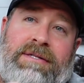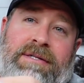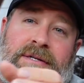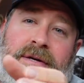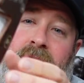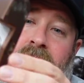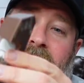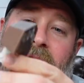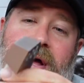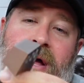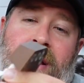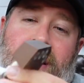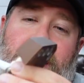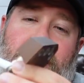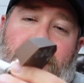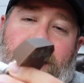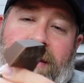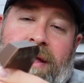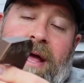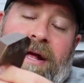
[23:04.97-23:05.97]
So
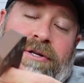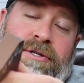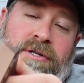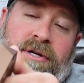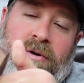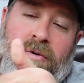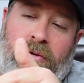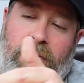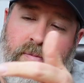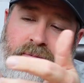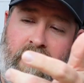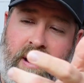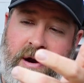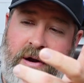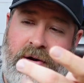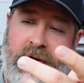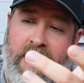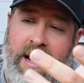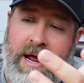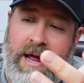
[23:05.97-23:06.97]
just a cool
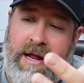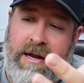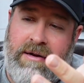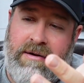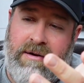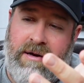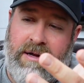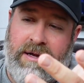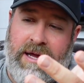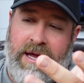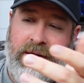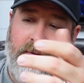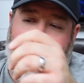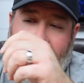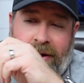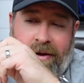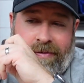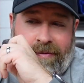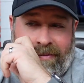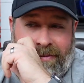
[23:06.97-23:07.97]
putter. And again,
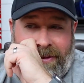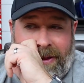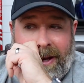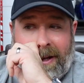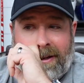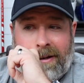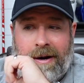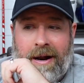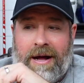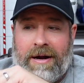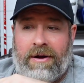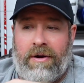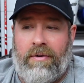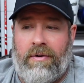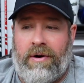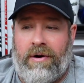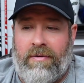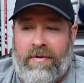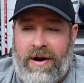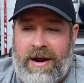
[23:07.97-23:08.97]
when things are not
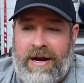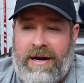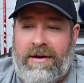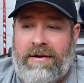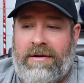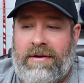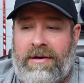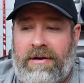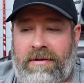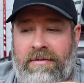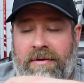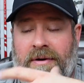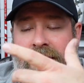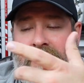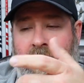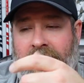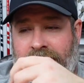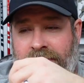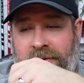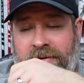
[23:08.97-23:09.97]
going great, you can
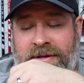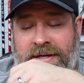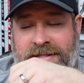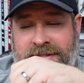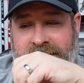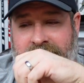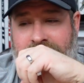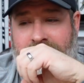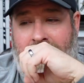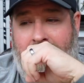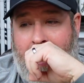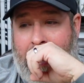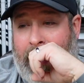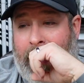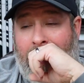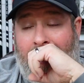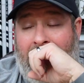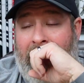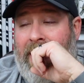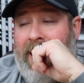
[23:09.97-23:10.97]
kind of put this in the
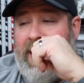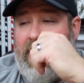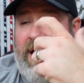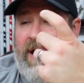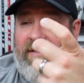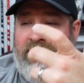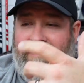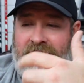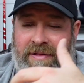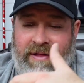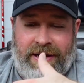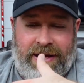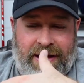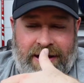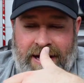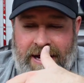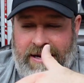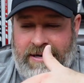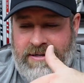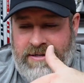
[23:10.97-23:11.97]
bag, and I feel like
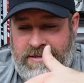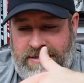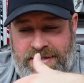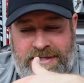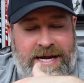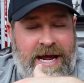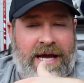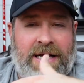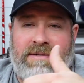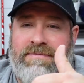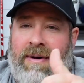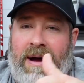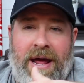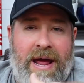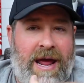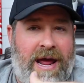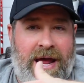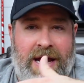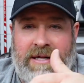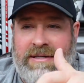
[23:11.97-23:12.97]
it kind of takes my
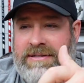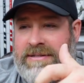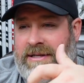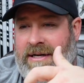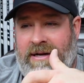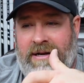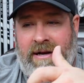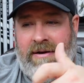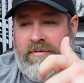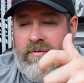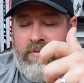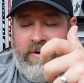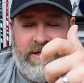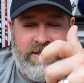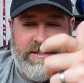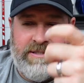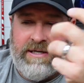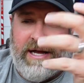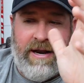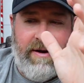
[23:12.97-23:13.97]
hands and
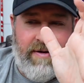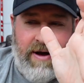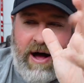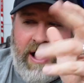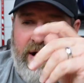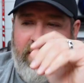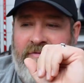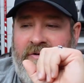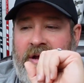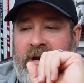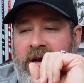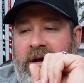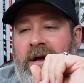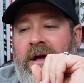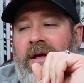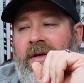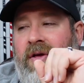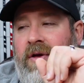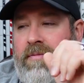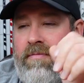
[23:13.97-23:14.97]
wrists kind of out of it
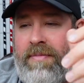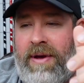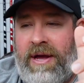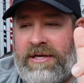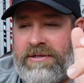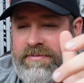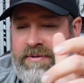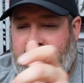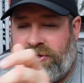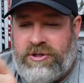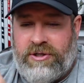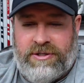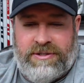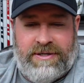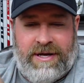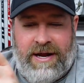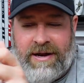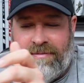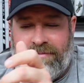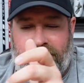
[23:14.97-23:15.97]
and makes me just
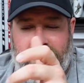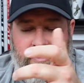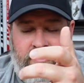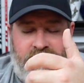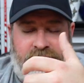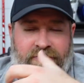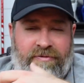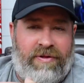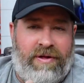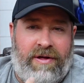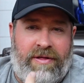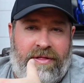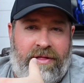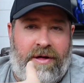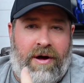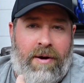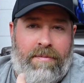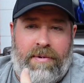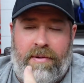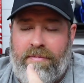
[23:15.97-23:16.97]
kind of move
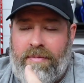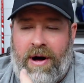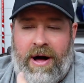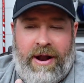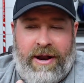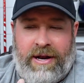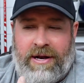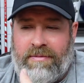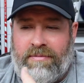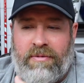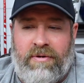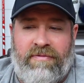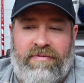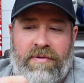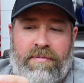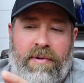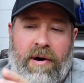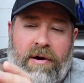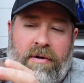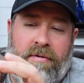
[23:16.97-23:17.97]
the upper body to move
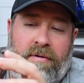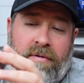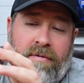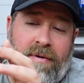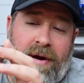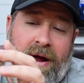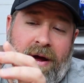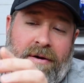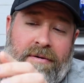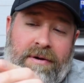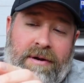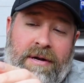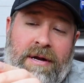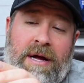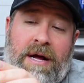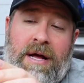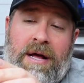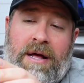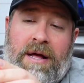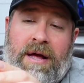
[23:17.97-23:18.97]
the putter around, and
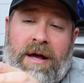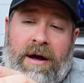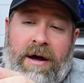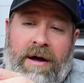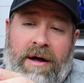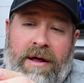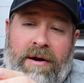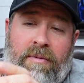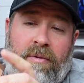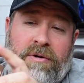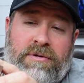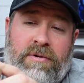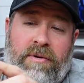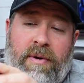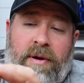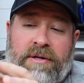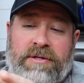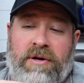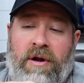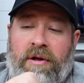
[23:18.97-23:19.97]
it works really
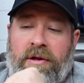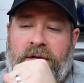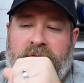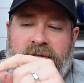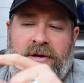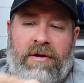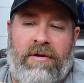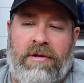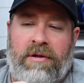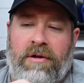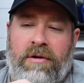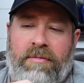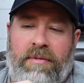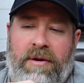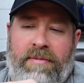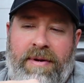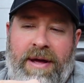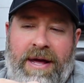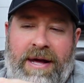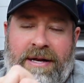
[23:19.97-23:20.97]
well. It's all
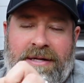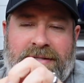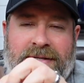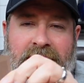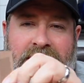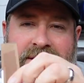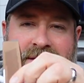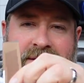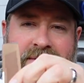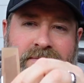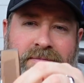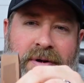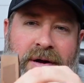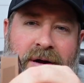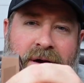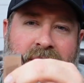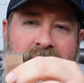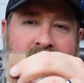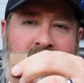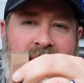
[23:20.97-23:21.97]
aluminum head. It's got some
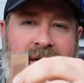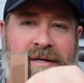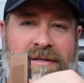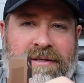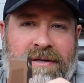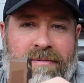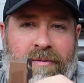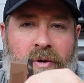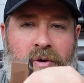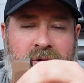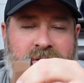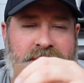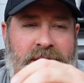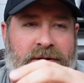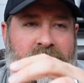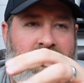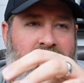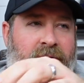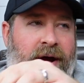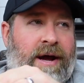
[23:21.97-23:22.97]

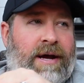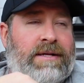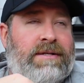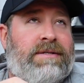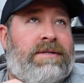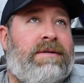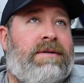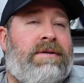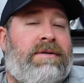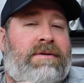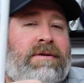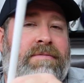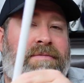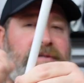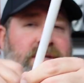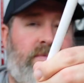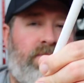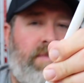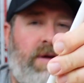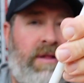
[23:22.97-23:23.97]
horizontal lines in
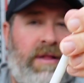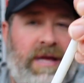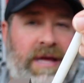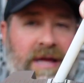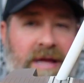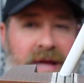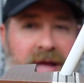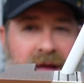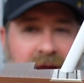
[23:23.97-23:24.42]
terms of the milling.